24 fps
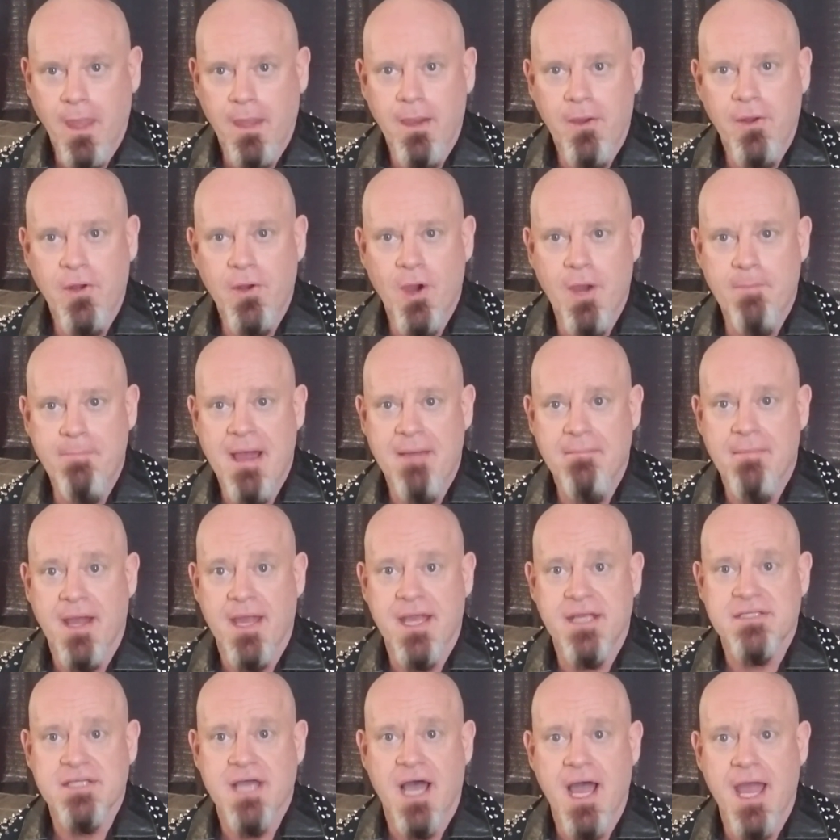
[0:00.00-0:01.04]
you know, about my
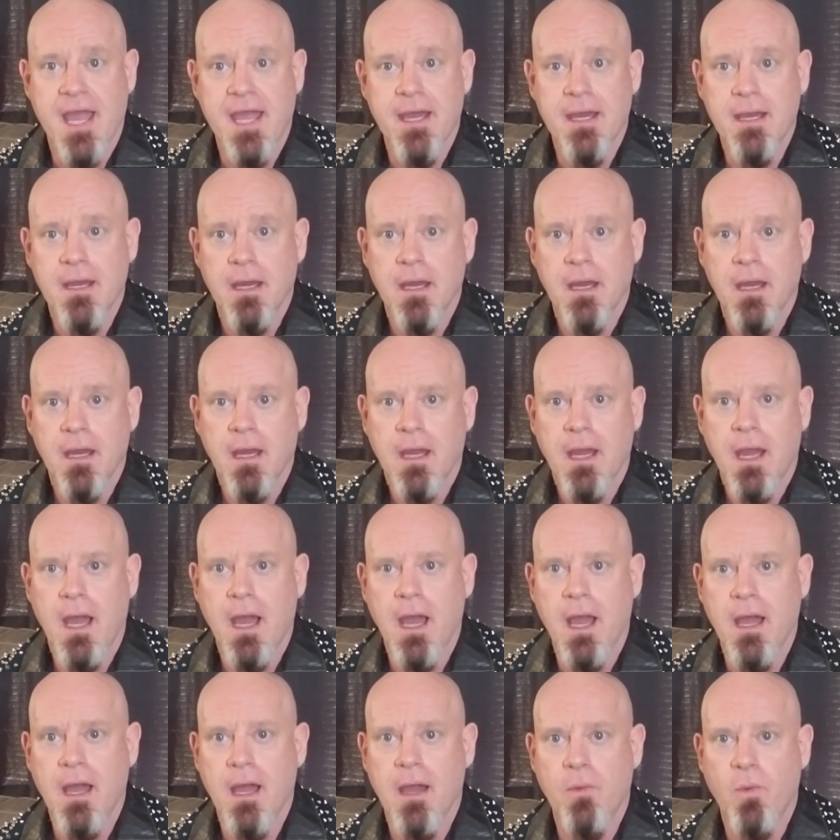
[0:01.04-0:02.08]
attire.
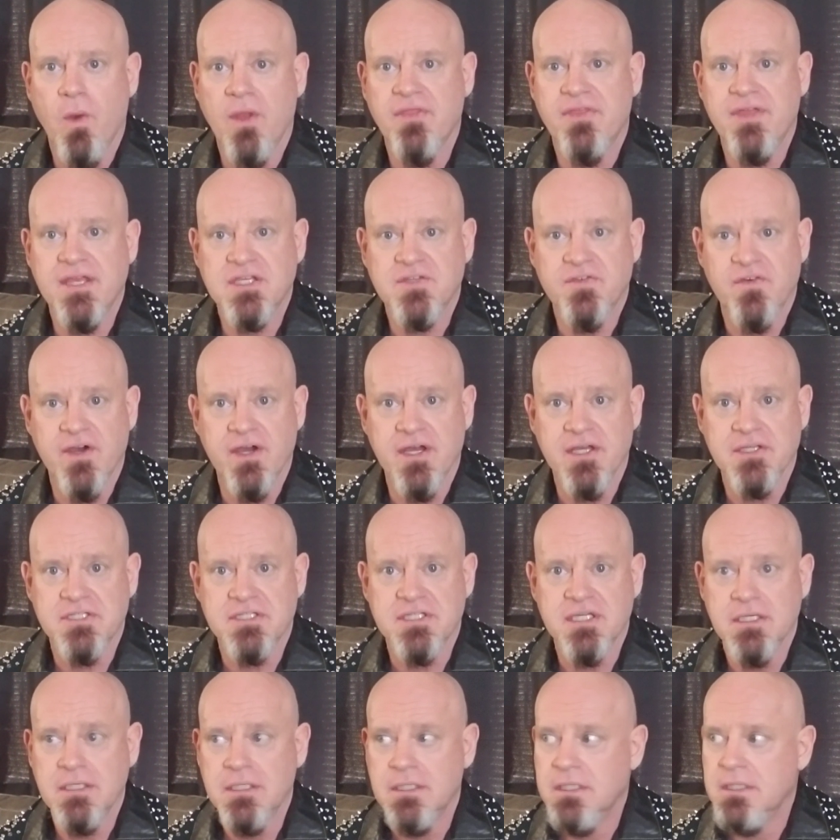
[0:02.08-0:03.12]
Uh, one thing's
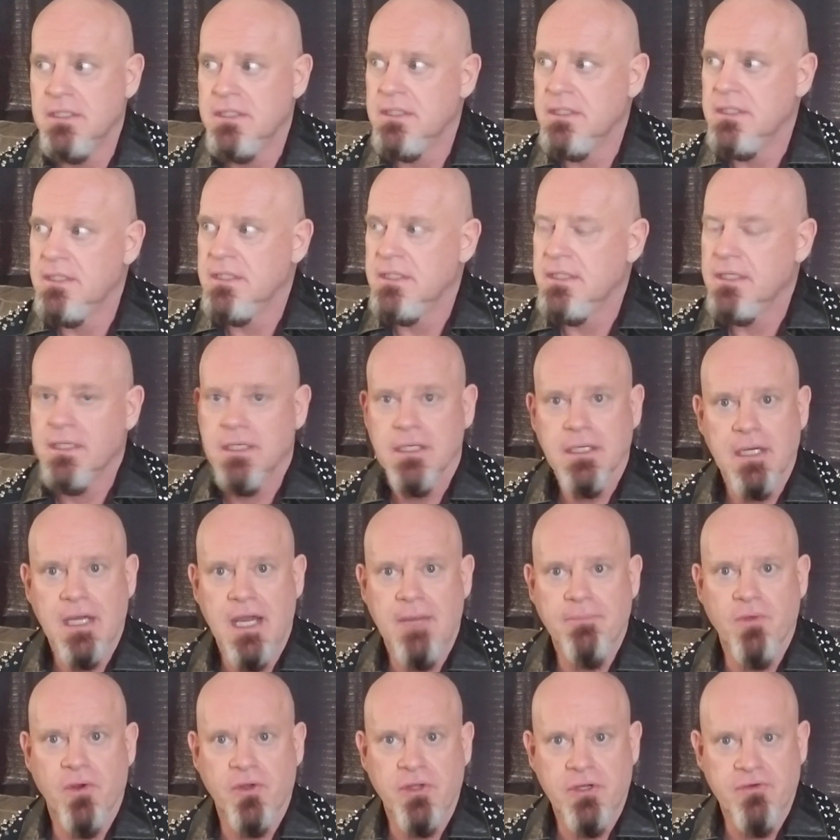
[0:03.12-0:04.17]
first,
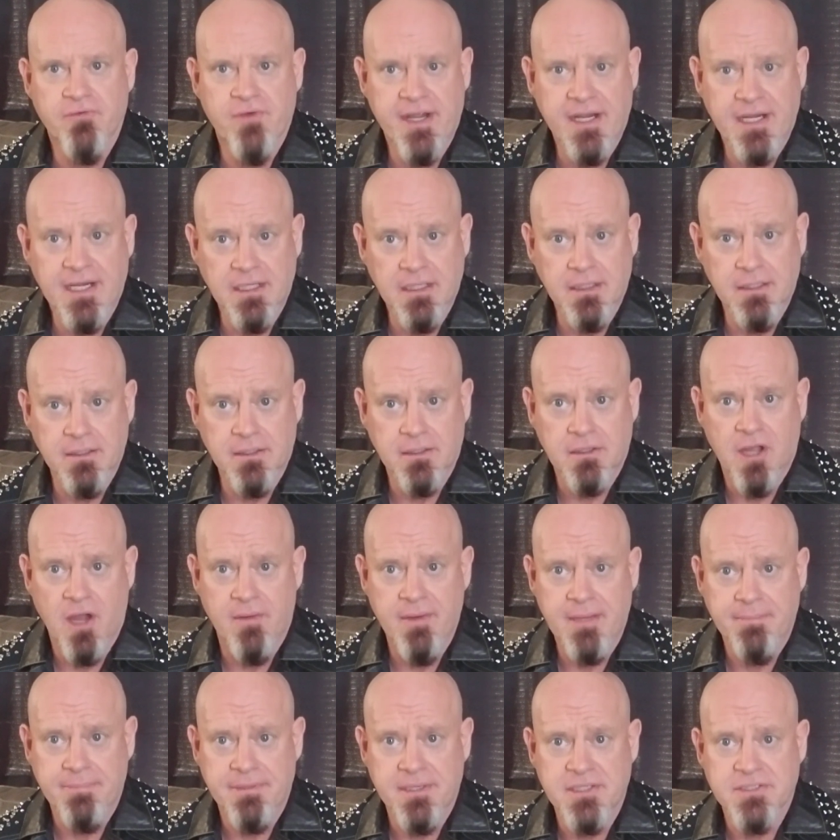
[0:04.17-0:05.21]
I'm not your regular
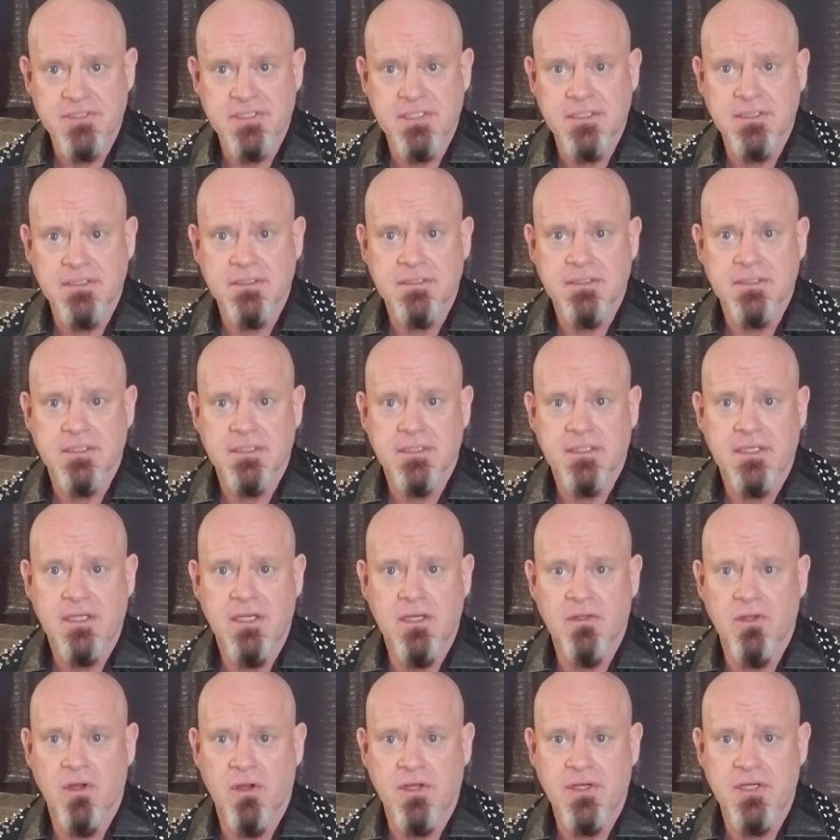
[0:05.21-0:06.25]
comic person.
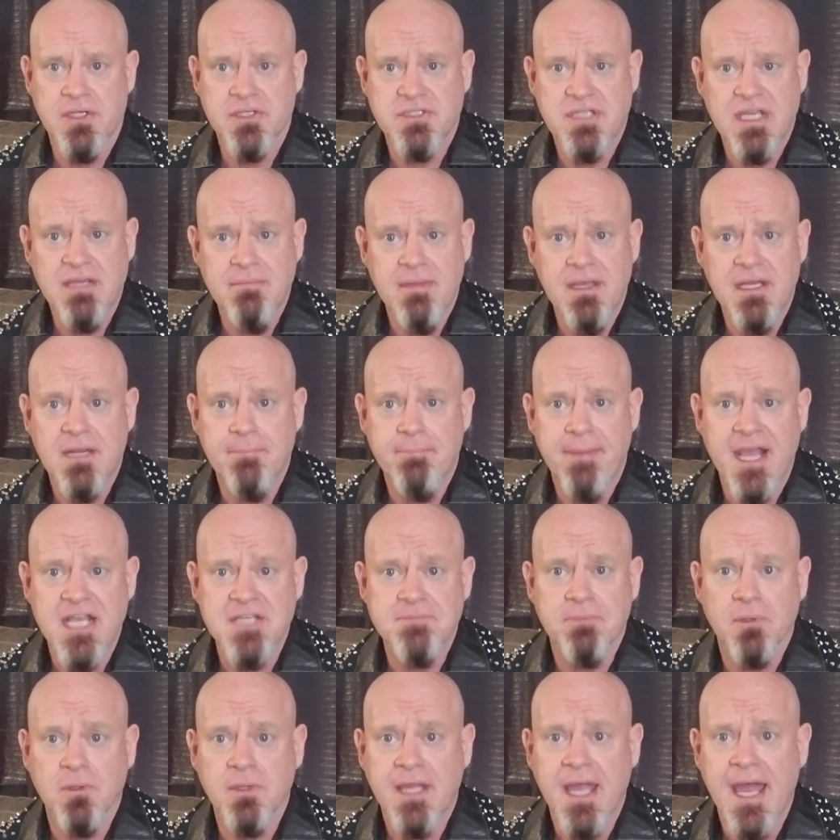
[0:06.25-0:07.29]
You're not going to see me in a
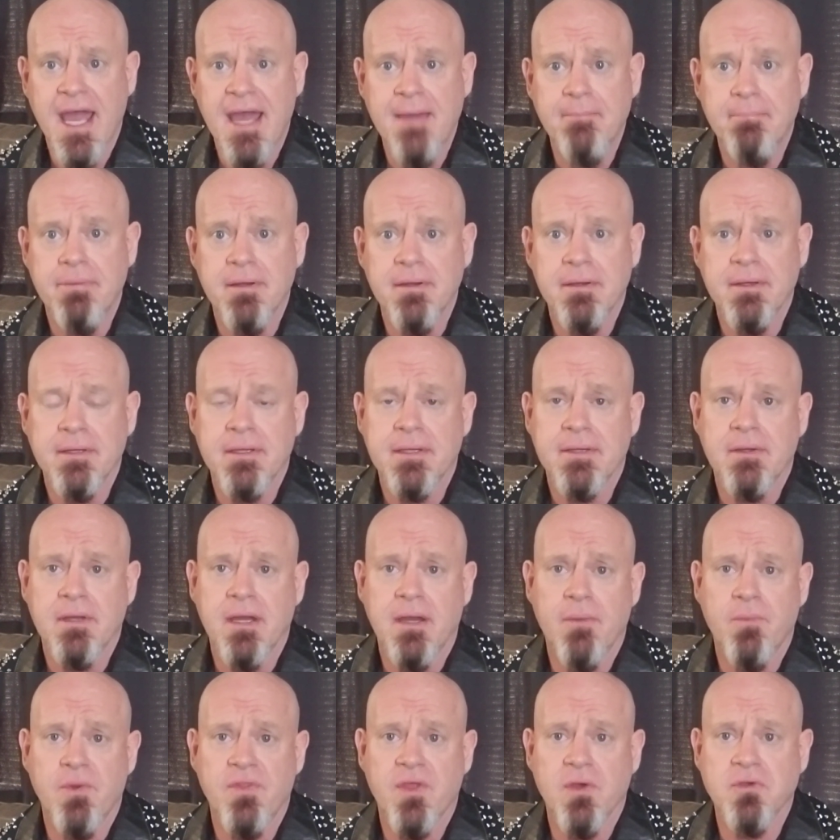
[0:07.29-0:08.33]
baseball cap
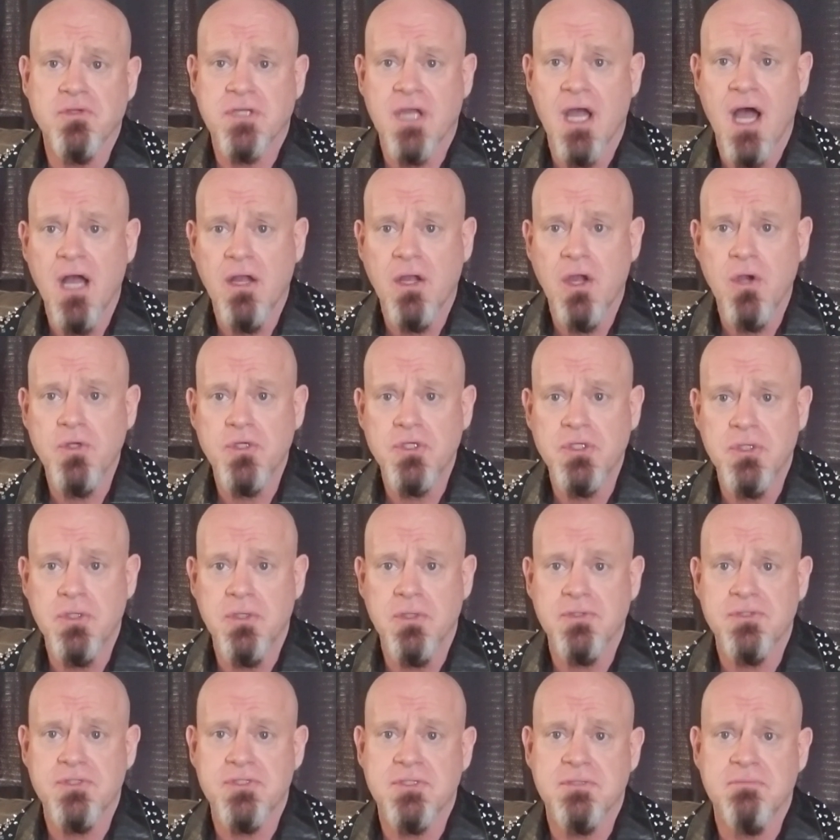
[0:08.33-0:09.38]
with those cargo
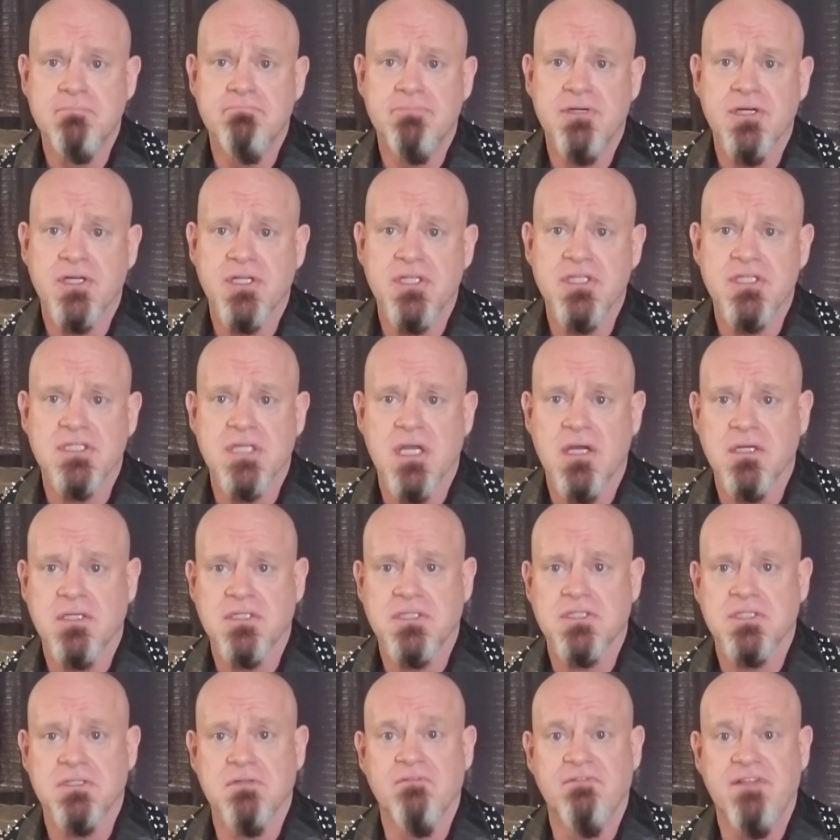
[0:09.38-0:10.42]
shorts,
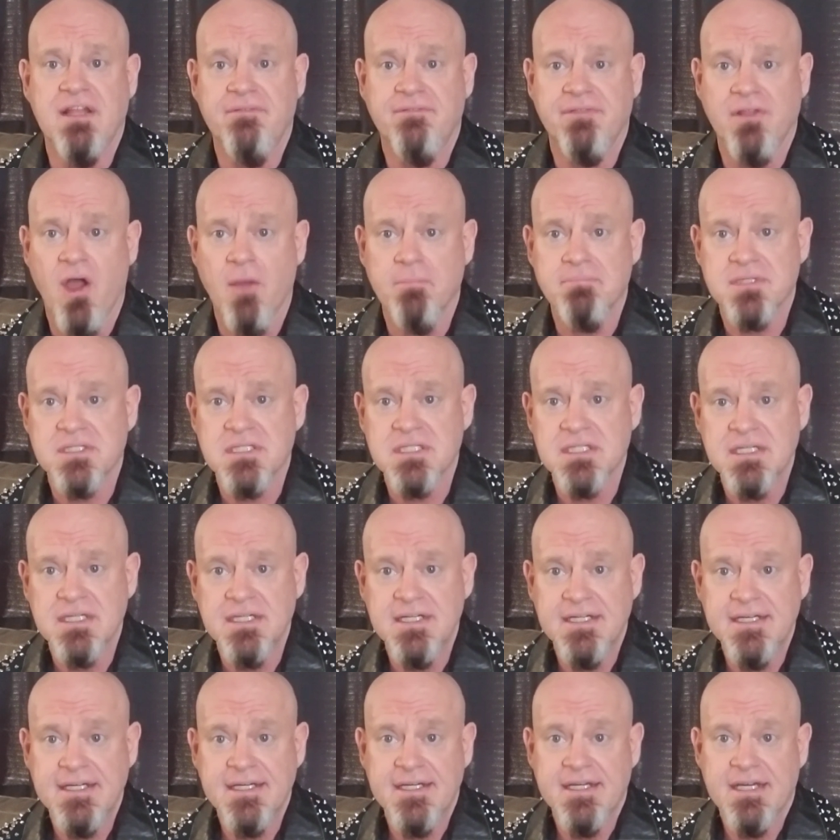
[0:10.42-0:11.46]
Birkenstocks and flip-flops,
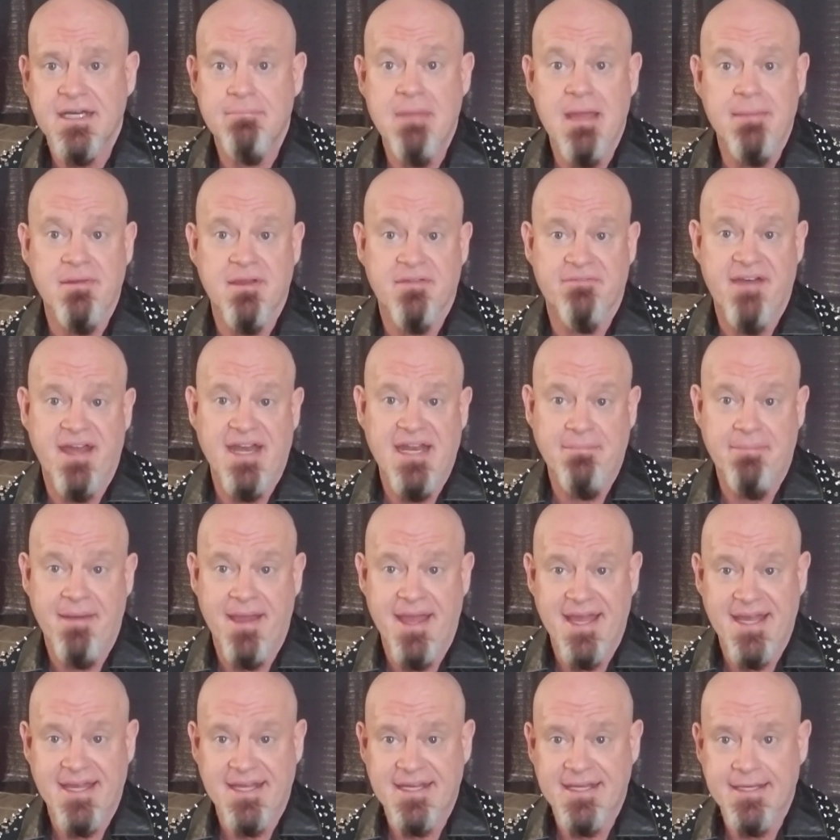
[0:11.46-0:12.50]
and maybe a fanny
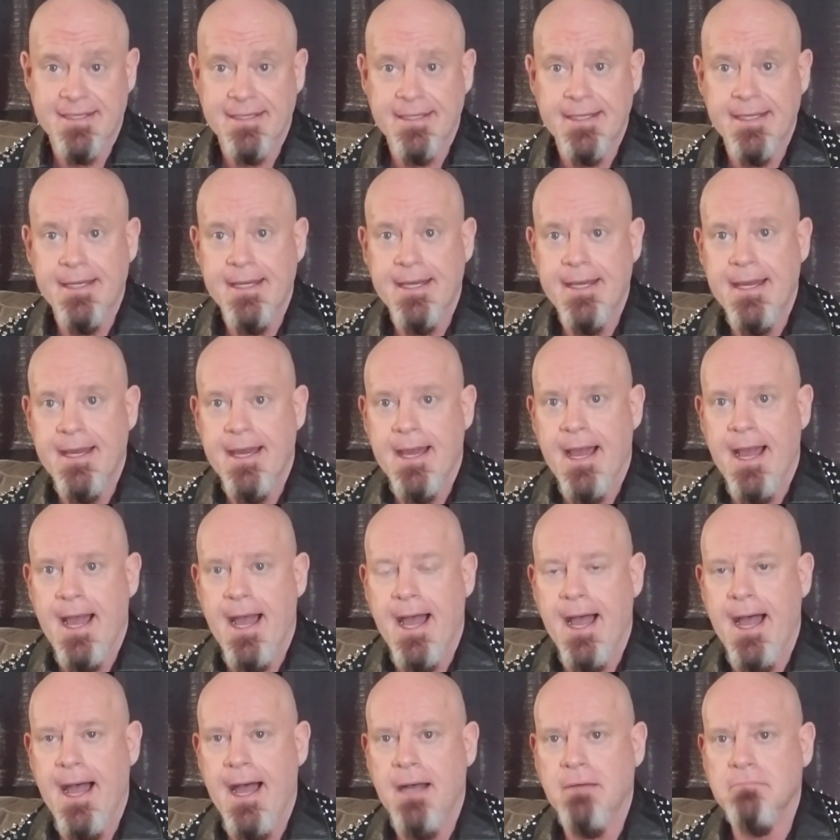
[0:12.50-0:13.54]
pack.
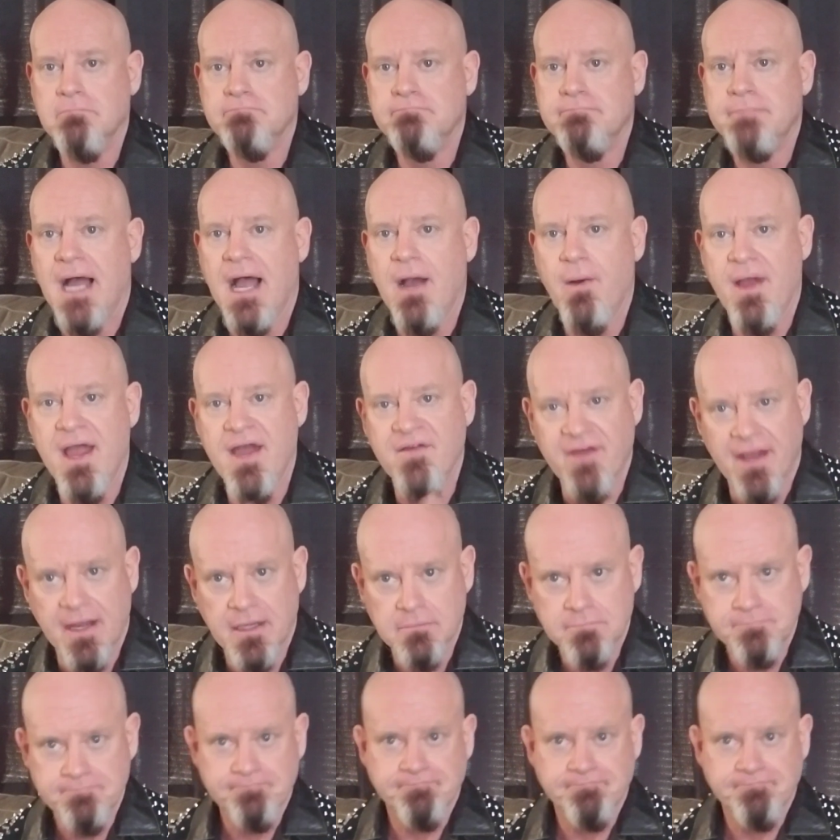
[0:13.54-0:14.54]
Um, however,